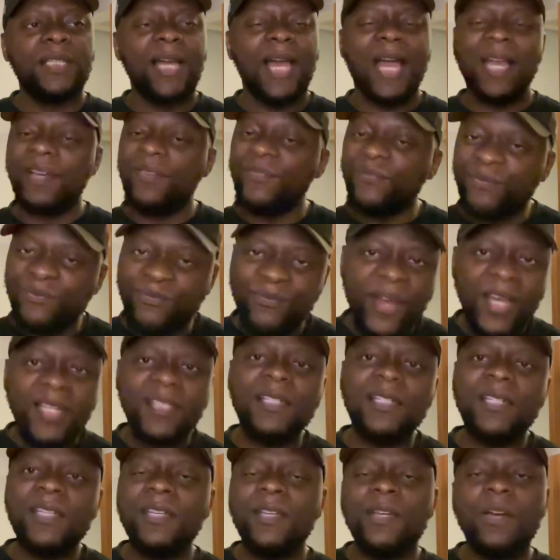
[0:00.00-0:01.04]
I can
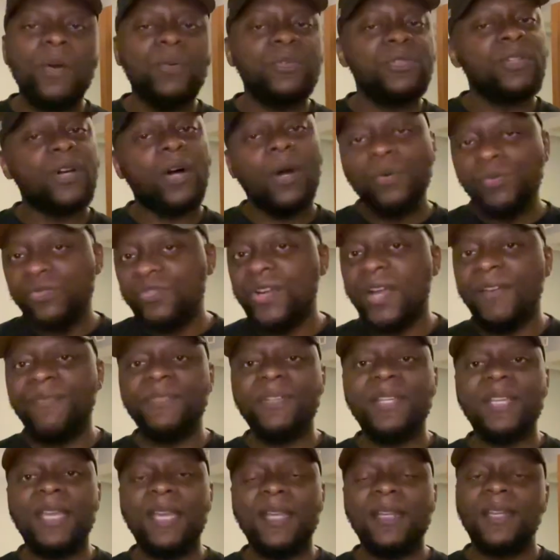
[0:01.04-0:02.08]
finally go to Old
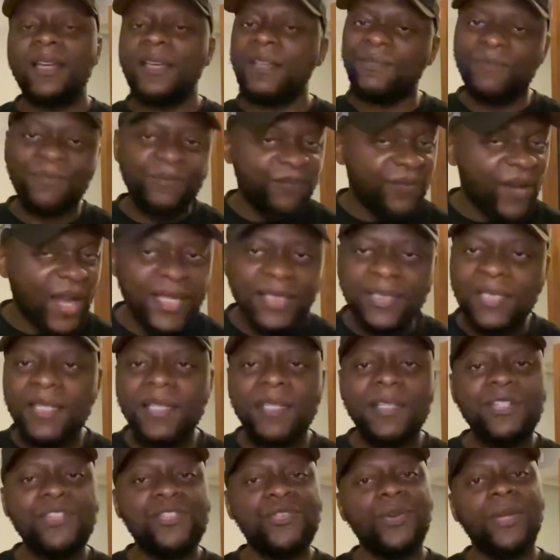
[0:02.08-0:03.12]
Trafford again. I can
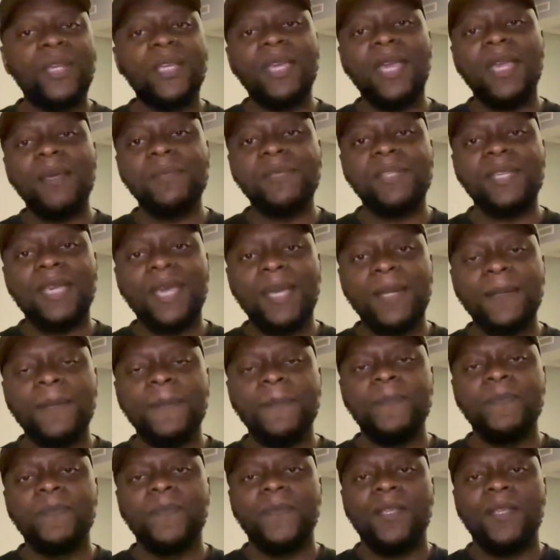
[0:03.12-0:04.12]
finally enjoy games again.